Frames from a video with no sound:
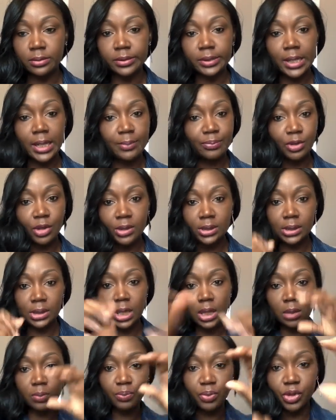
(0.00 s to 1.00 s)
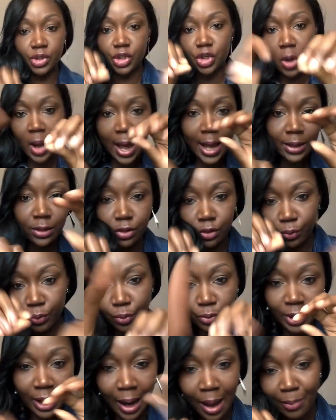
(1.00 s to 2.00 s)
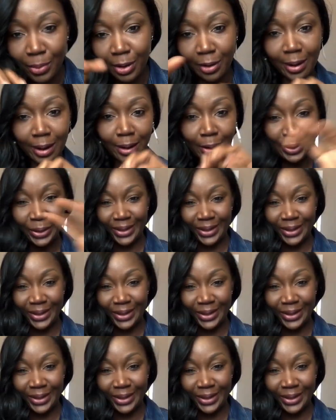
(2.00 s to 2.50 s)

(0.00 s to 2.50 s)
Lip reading: I'm not saying put your hand through the camera,